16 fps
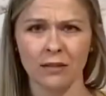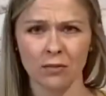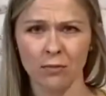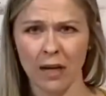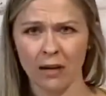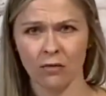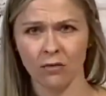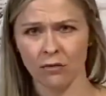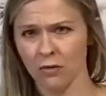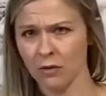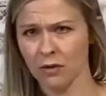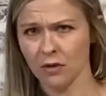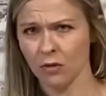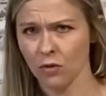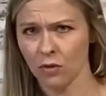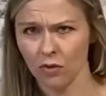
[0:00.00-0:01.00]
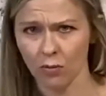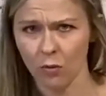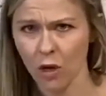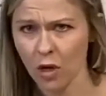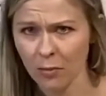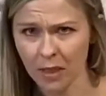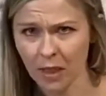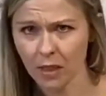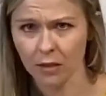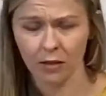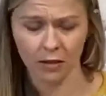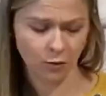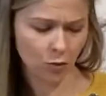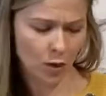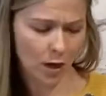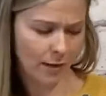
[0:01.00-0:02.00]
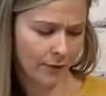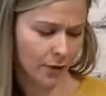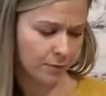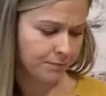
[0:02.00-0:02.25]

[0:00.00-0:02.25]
Michael's or Walmart or wherever.